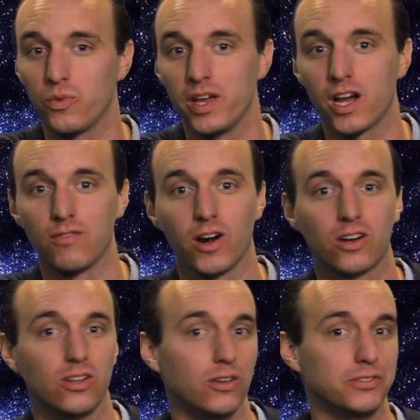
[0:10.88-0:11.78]
week of our
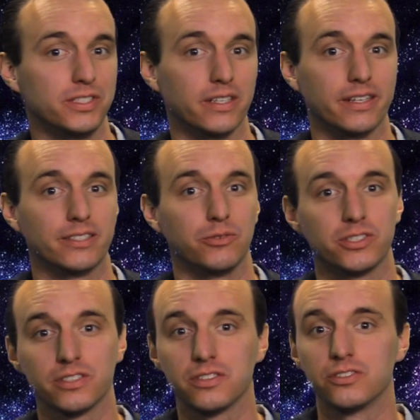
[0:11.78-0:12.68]
Close series. It was
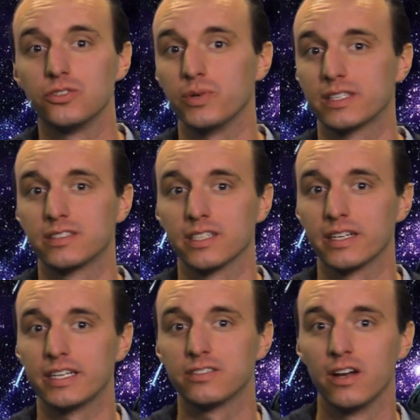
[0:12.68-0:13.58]
just a 2-week
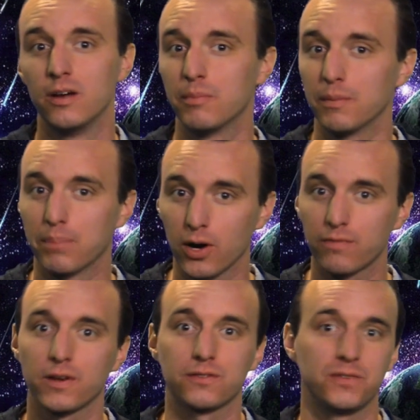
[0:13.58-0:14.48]
series, but
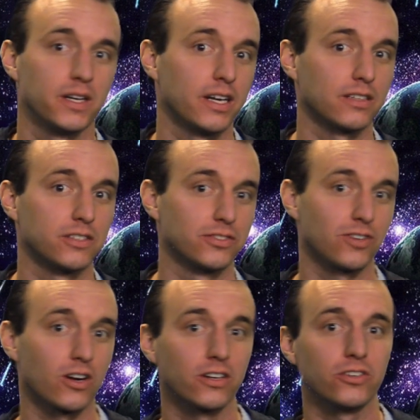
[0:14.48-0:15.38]
perfect fitting to
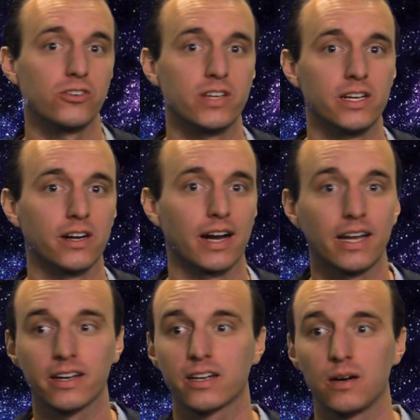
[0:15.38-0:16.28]
start a new year
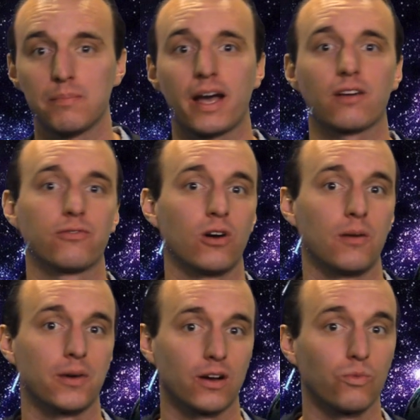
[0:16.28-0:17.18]
and to come back
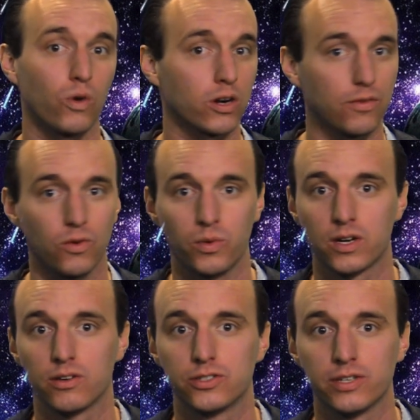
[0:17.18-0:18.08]
from a wonderful
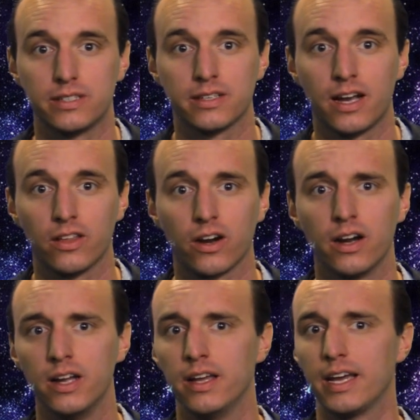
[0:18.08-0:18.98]
winter retreat
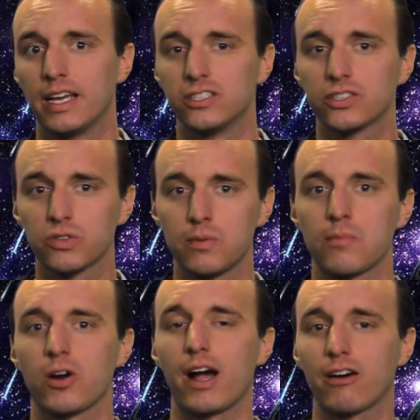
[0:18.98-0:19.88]
together, and just to
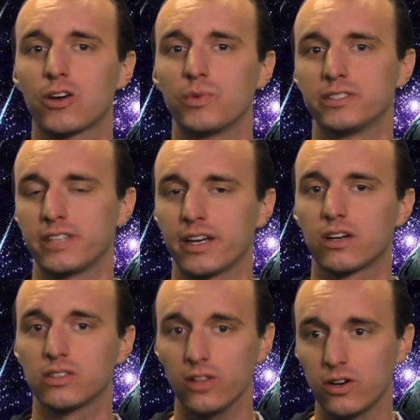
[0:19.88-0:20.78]
remember how can we stay
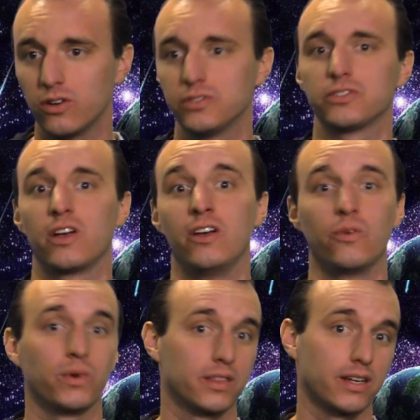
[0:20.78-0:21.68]
close
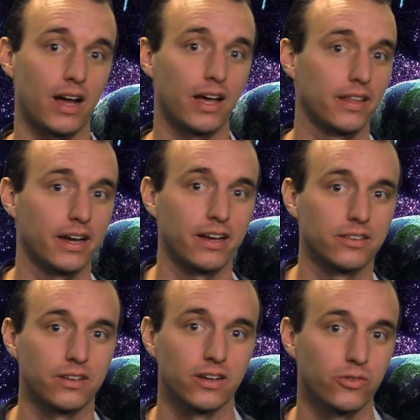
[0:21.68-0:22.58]
with the God that
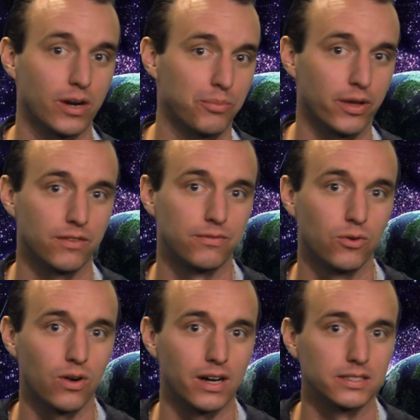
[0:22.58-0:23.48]
has a great plan
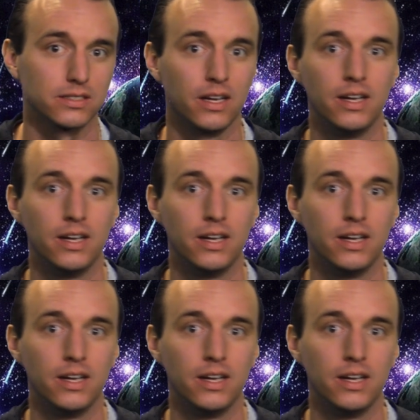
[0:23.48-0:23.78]
for us.